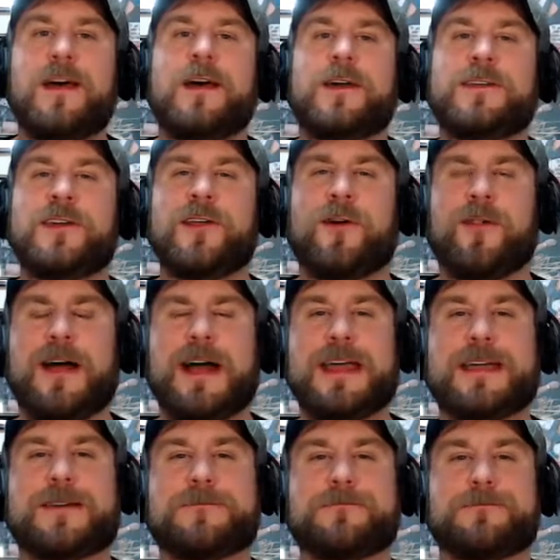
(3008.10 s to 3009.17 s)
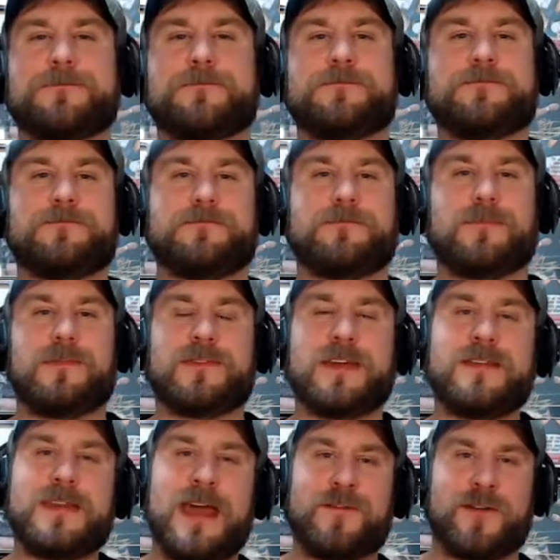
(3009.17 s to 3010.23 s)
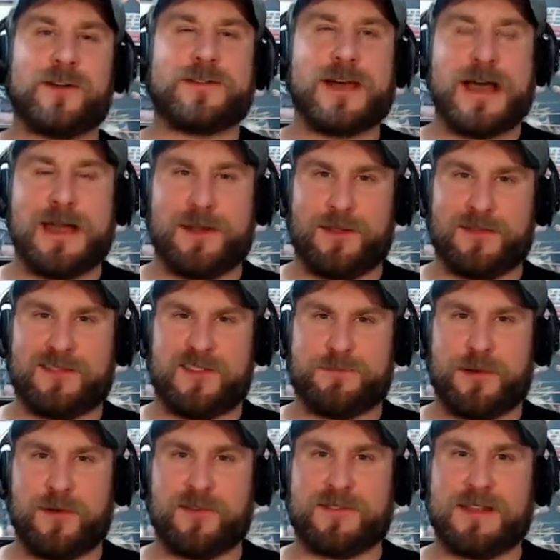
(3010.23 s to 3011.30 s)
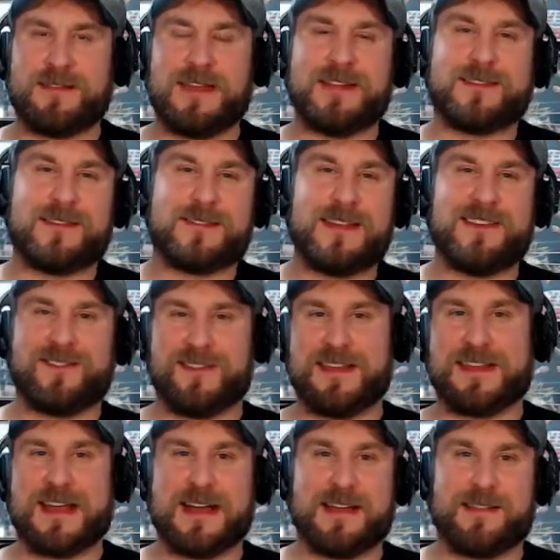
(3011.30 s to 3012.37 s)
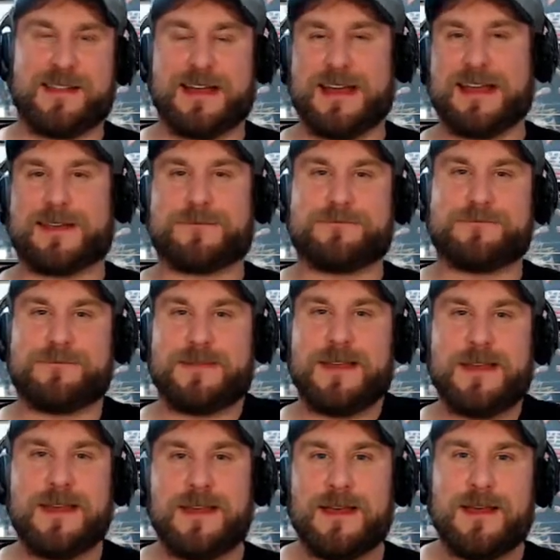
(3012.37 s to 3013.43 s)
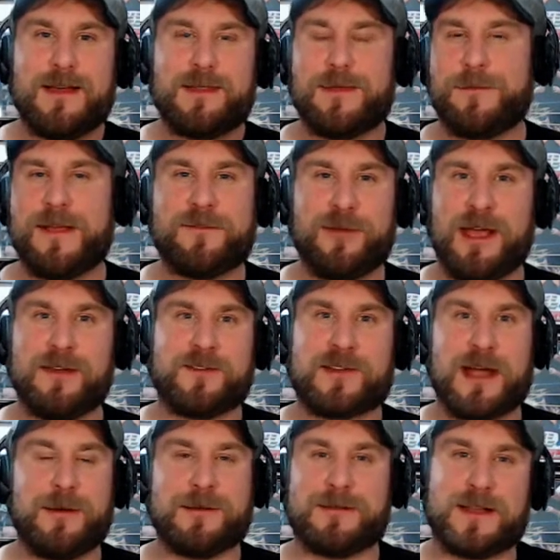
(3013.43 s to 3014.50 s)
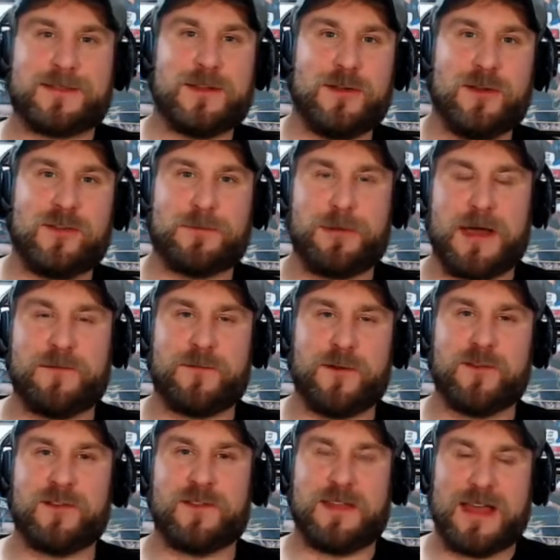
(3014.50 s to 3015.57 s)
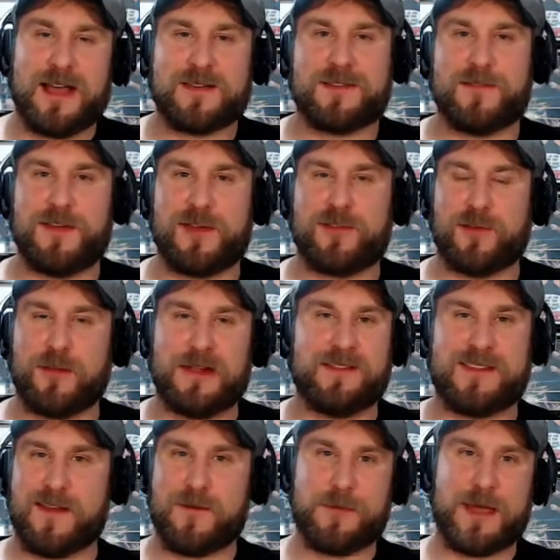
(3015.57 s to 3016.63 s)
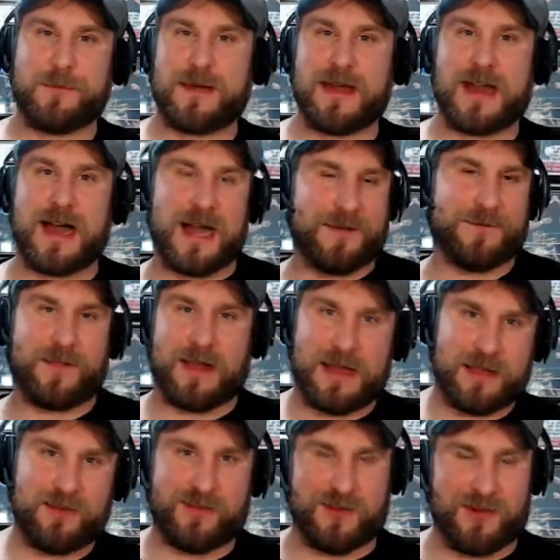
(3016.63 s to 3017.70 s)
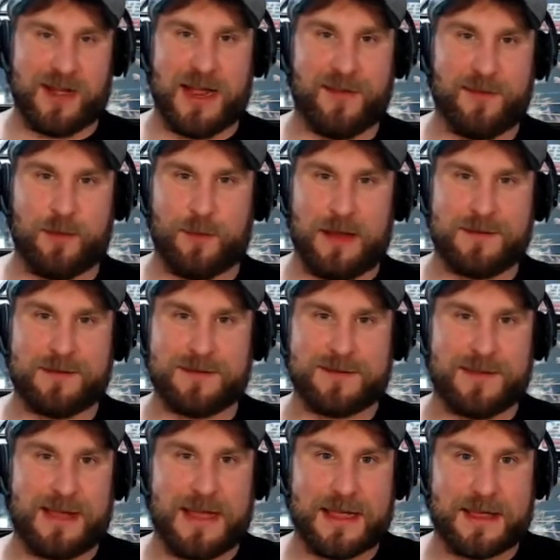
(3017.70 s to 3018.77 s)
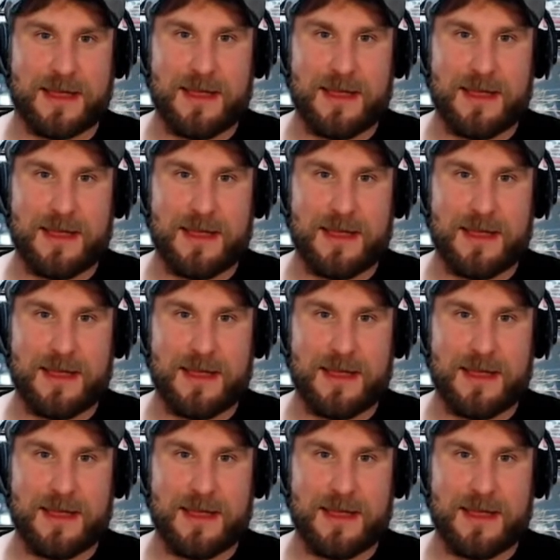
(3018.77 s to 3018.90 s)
like, the Never title is supposed to, it's essentially kind of like, the best way to describe it's like the New Japan version of the X Division, only instead of being about high-flying junior heavyweights, it's like,